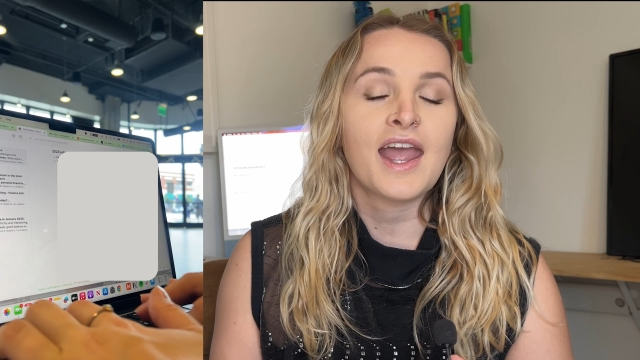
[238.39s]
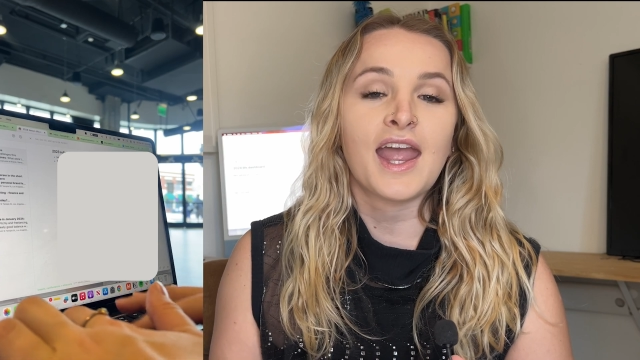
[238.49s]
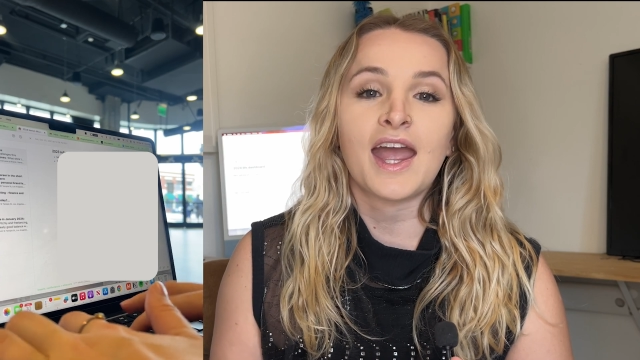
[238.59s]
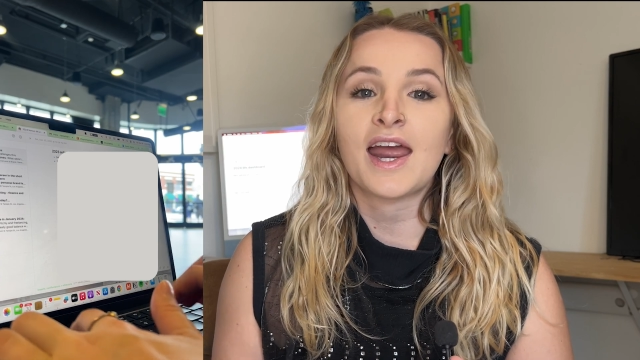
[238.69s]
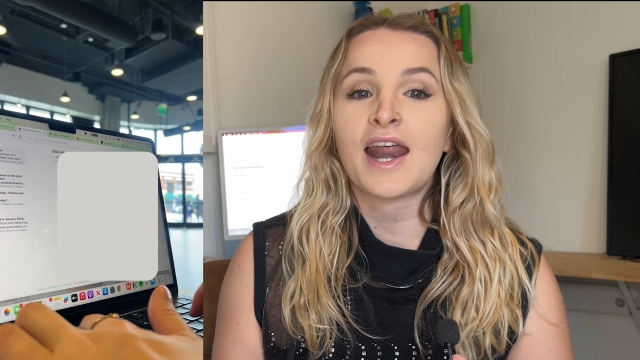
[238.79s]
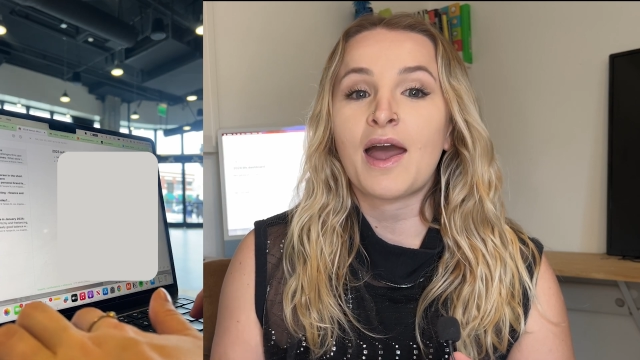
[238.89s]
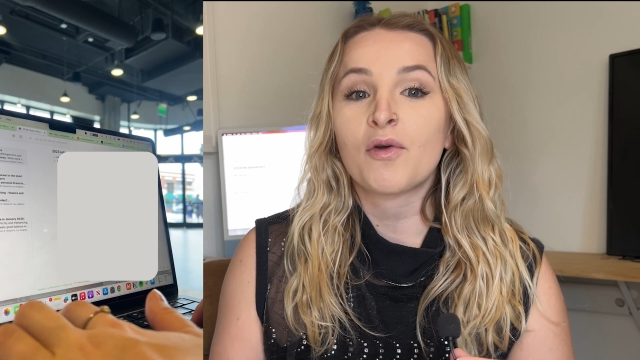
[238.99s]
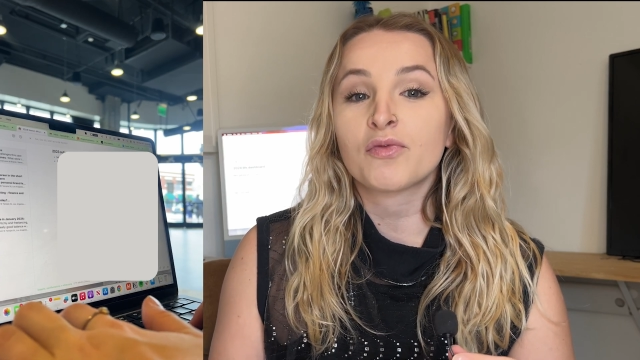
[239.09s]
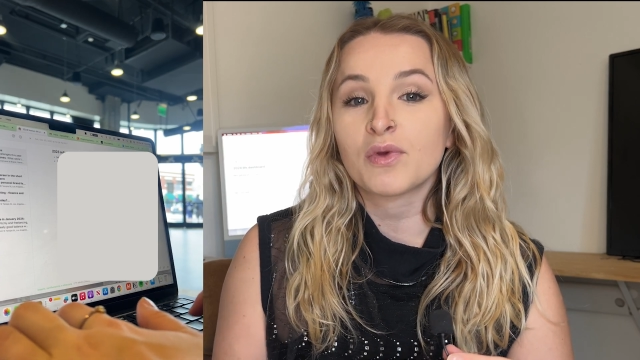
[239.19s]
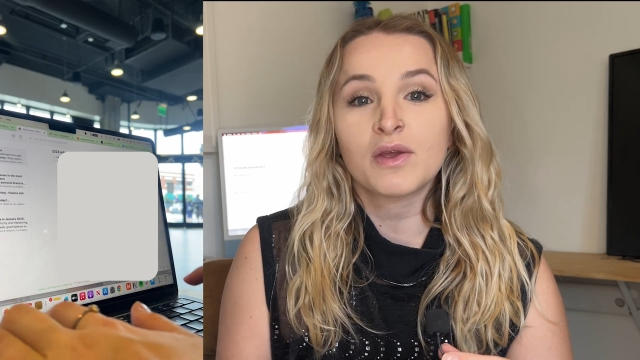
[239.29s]
and I
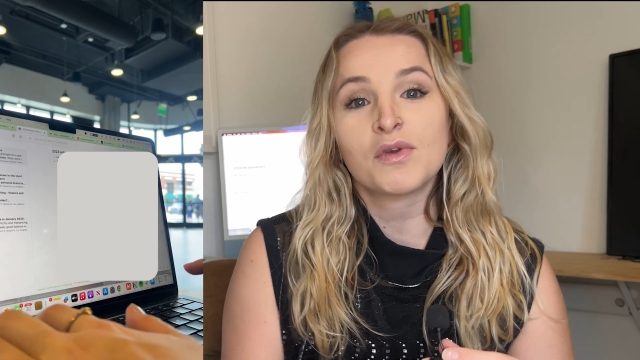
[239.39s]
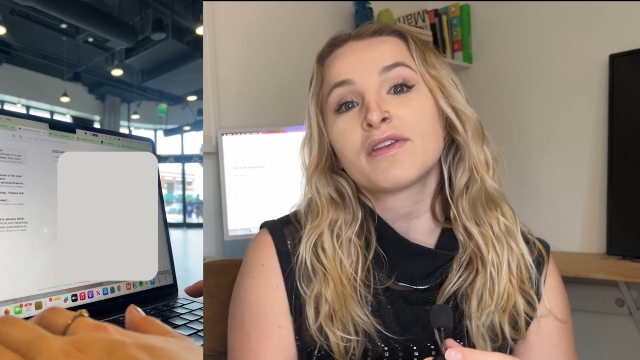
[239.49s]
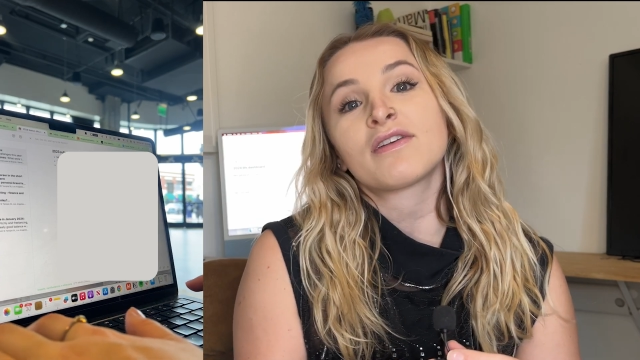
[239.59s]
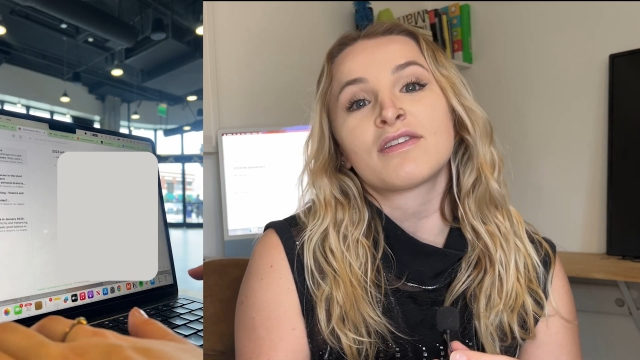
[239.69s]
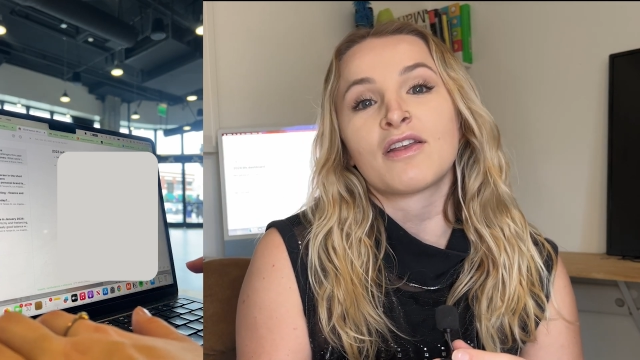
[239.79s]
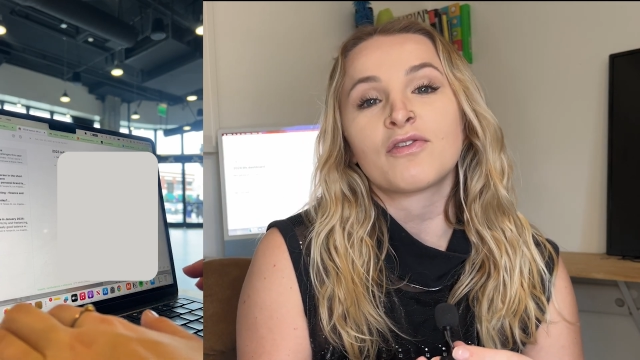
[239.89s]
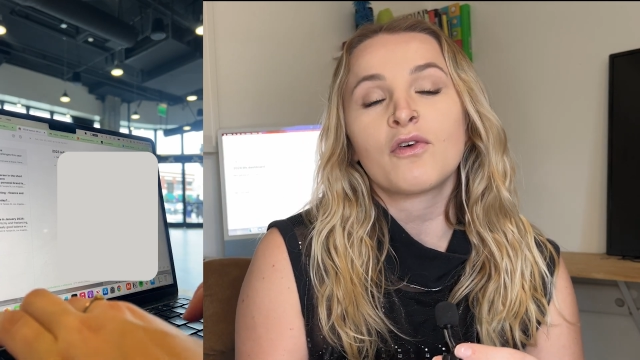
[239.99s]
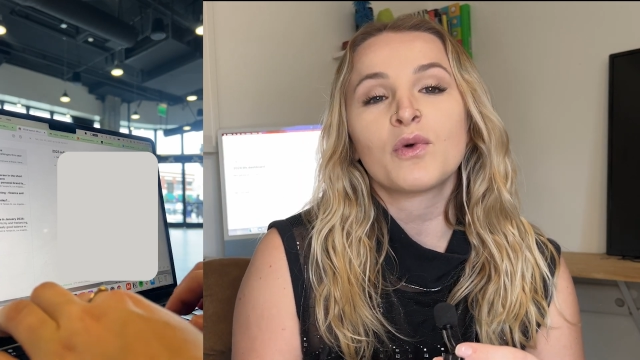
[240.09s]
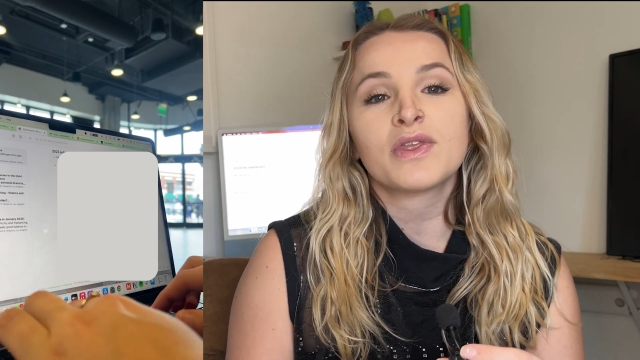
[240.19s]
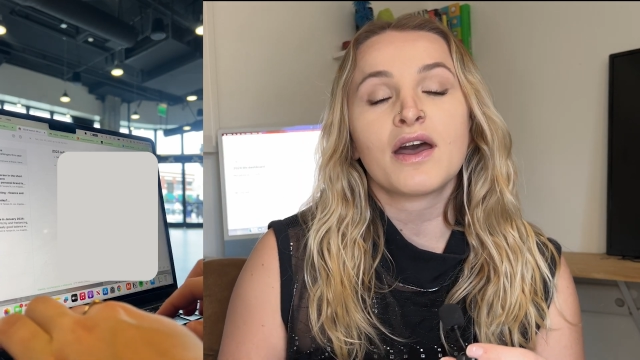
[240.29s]
was really, really successful
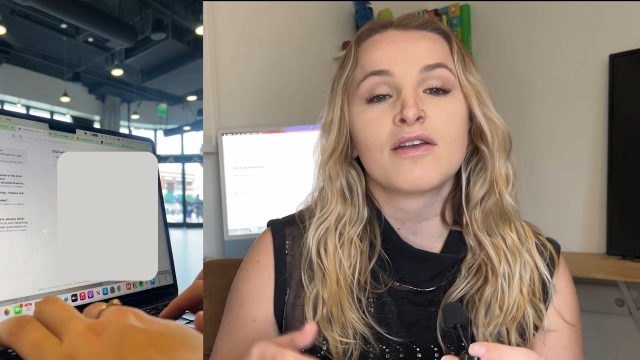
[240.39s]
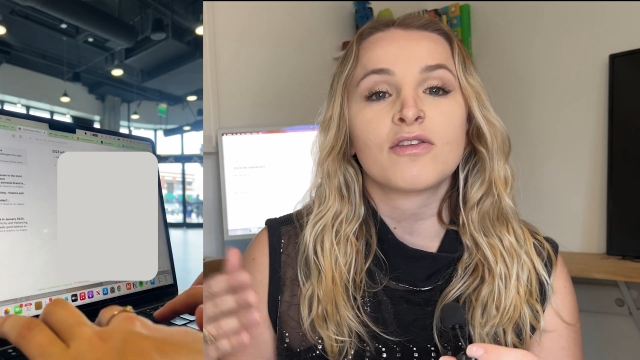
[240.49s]
with that.